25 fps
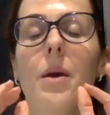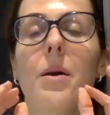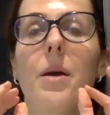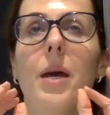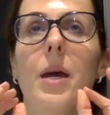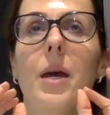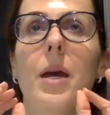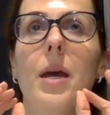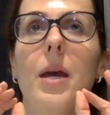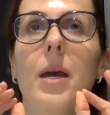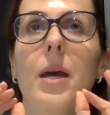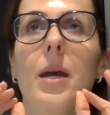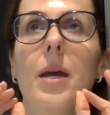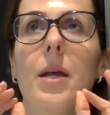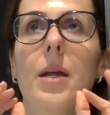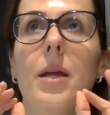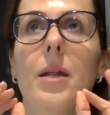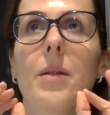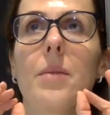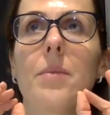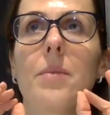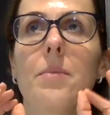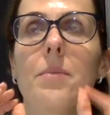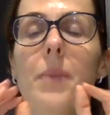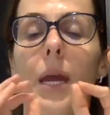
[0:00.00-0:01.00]

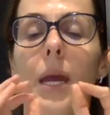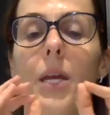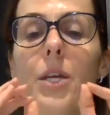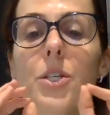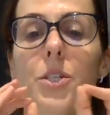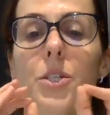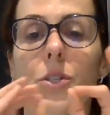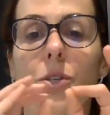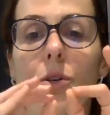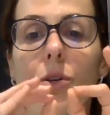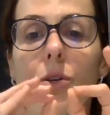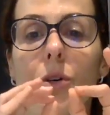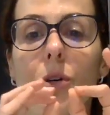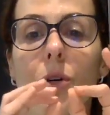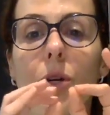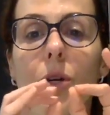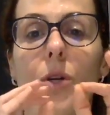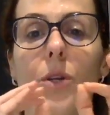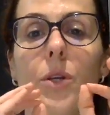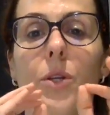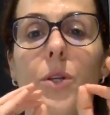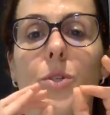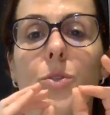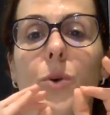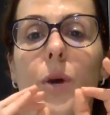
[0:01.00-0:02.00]
And make sure
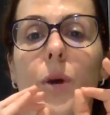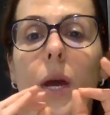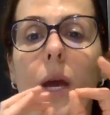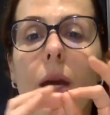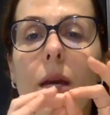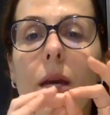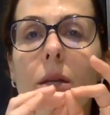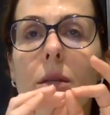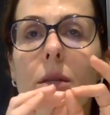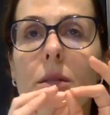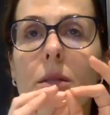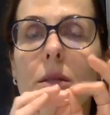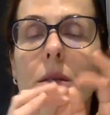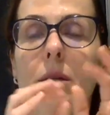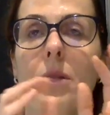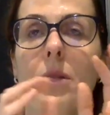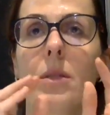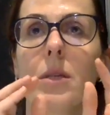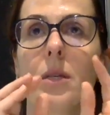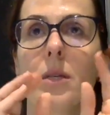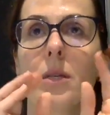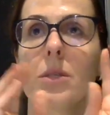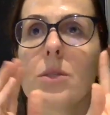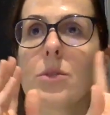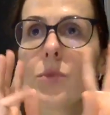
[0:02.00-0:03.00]
you need to answer
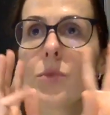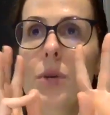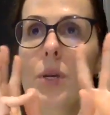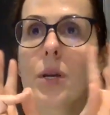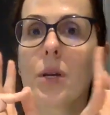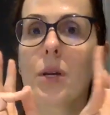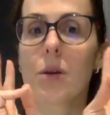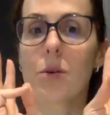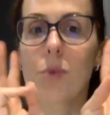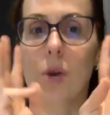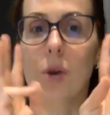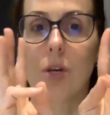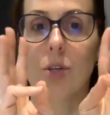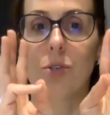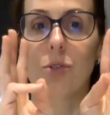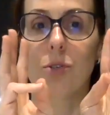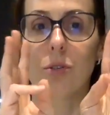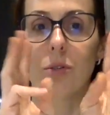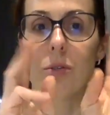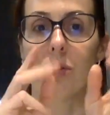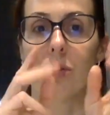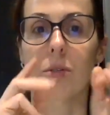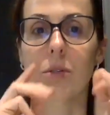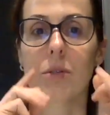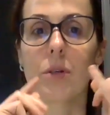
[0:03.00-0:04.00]
these 3
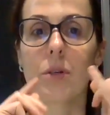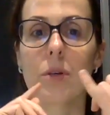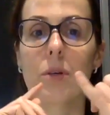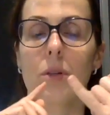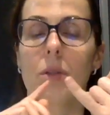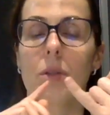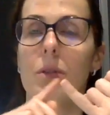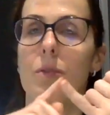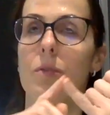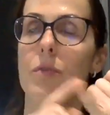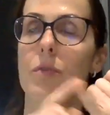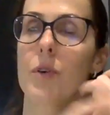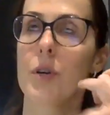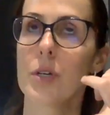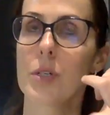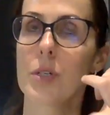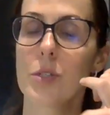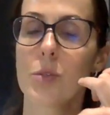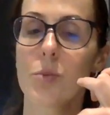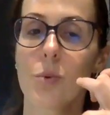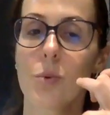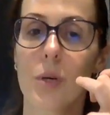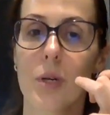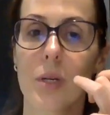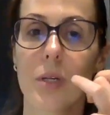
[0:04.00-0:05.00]
questions. The
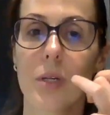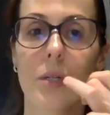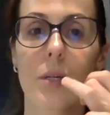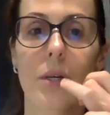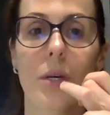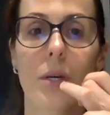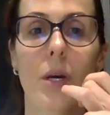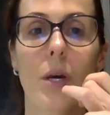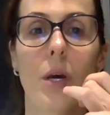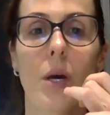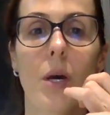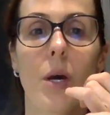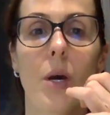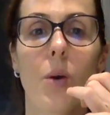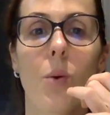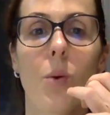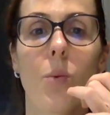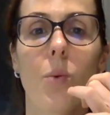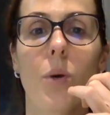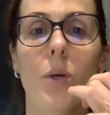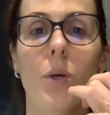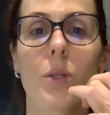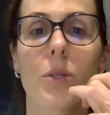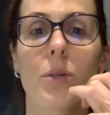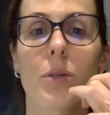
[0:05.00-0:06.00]
first one,
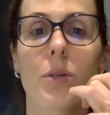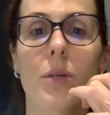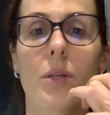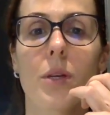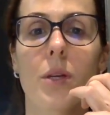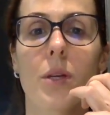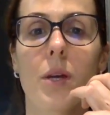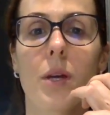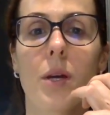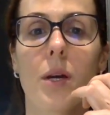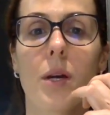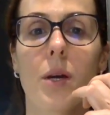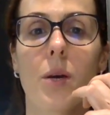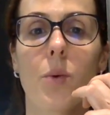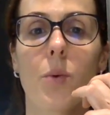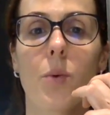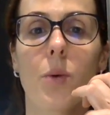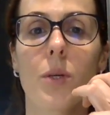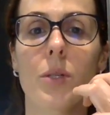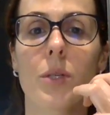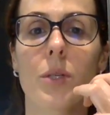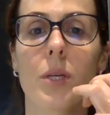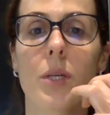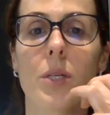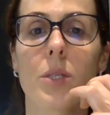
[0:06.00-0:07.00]
what
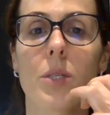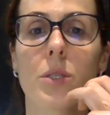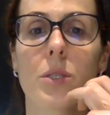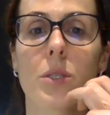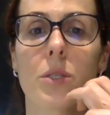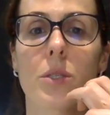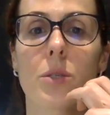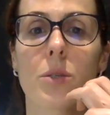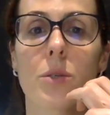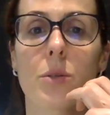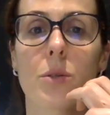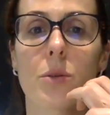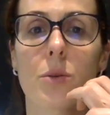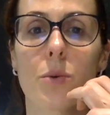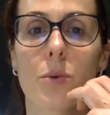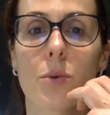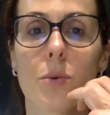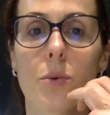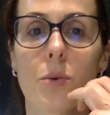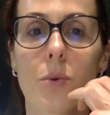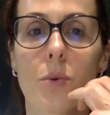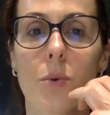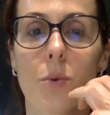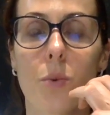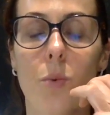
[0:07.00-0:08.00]
is
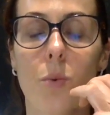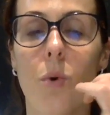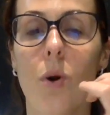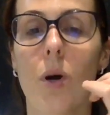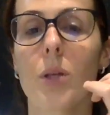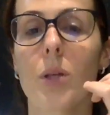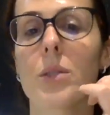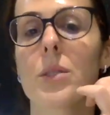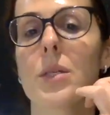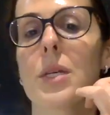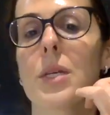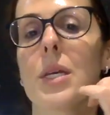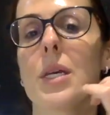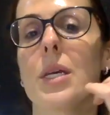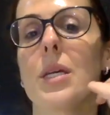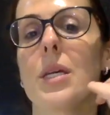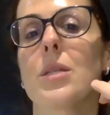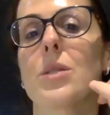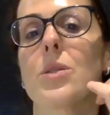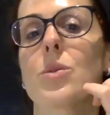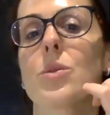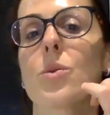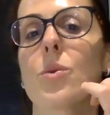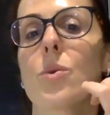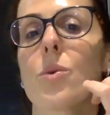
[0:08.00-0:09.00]

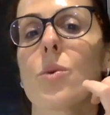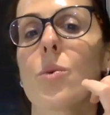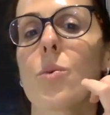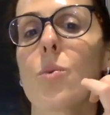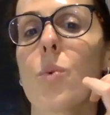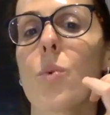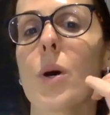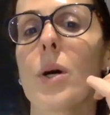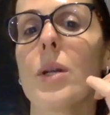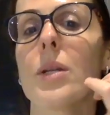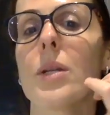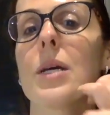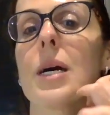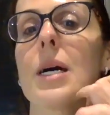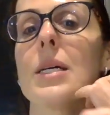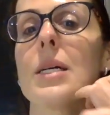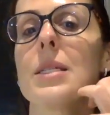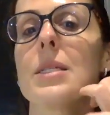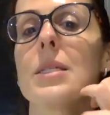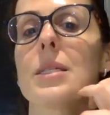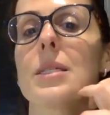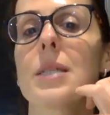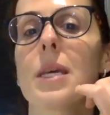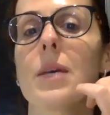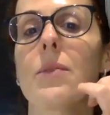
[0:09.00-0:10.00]
one
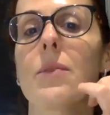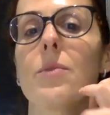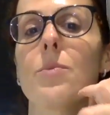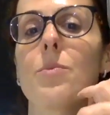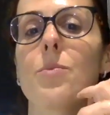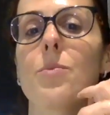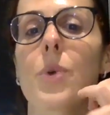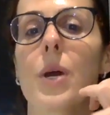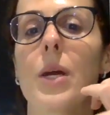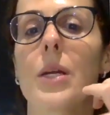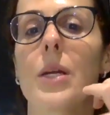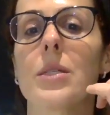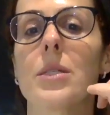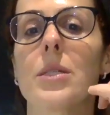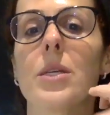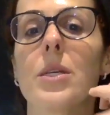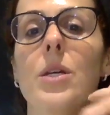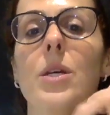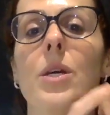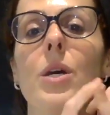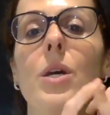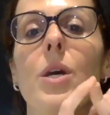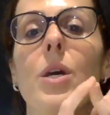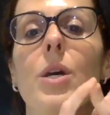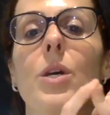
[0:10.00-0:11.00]
unsafe
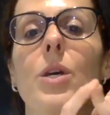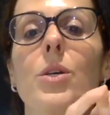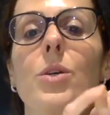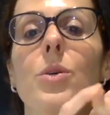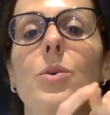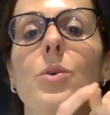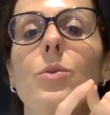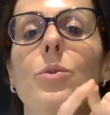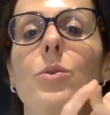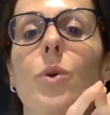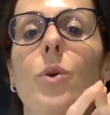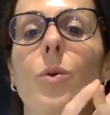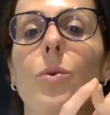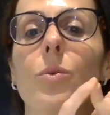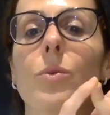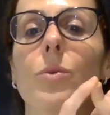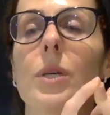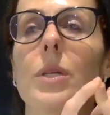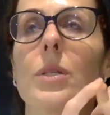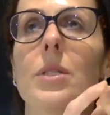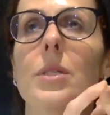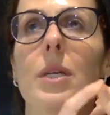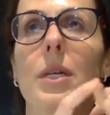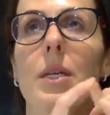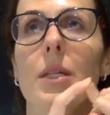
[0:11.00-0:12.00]
practice you
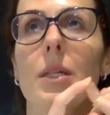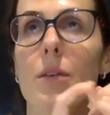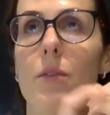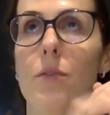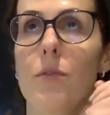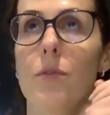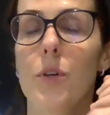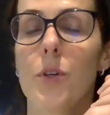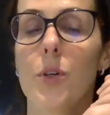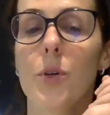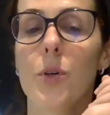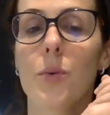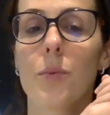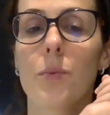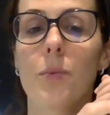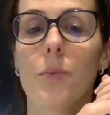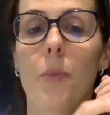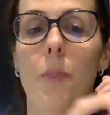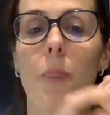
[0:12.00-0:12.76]
noticed in the video?